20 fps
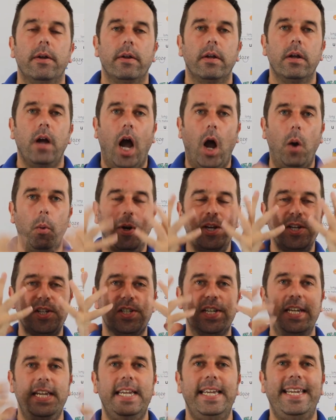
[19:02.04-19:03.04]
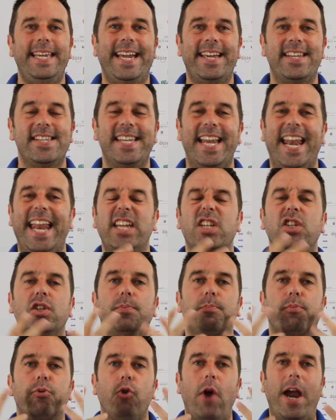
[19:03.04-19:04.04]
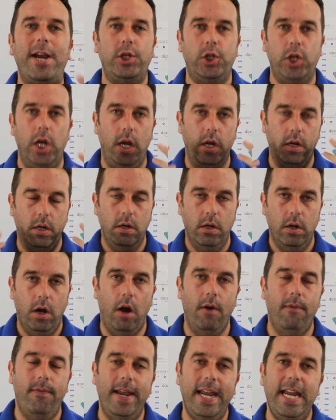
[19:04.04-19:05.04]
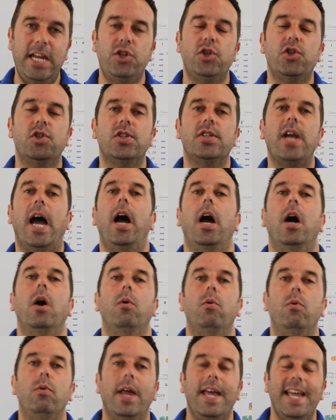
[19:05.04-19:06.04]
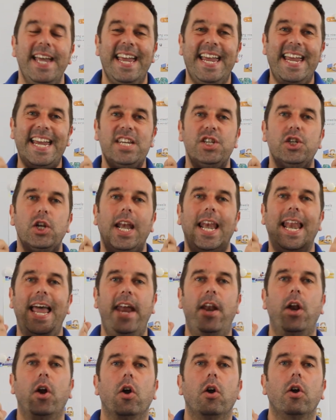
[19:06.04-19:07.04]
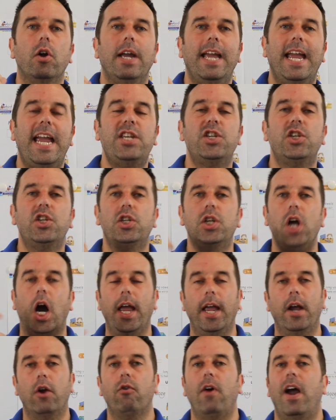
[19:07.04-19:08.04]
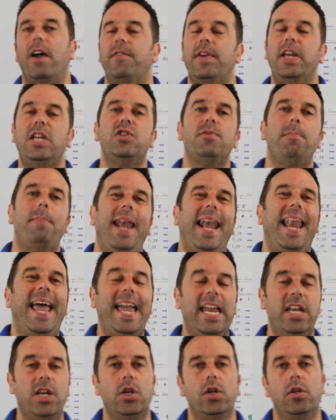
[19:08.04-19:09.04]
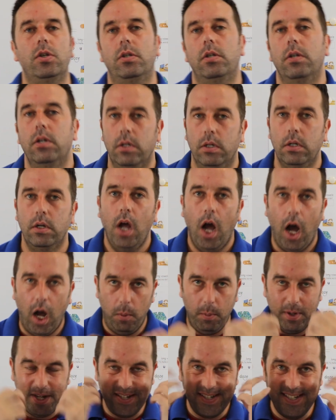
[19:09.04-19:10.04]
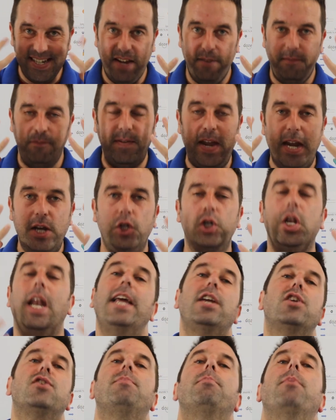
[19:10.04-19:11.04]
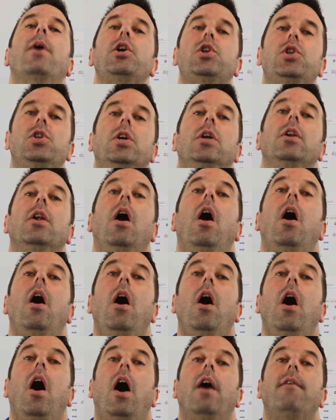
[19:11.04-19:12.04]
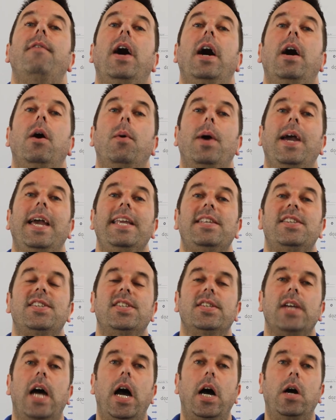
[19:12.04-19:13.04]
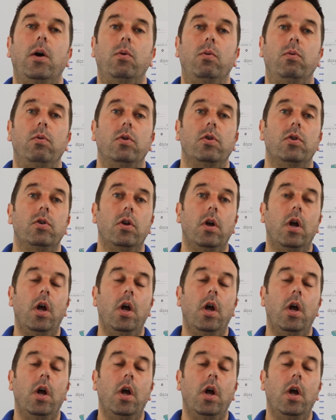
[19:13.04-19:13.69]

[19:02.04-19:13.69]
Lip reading: I want to see, yes, that expression of each sound, each letter, each digraph, each blend. I want to see the facial expression of how it sounds.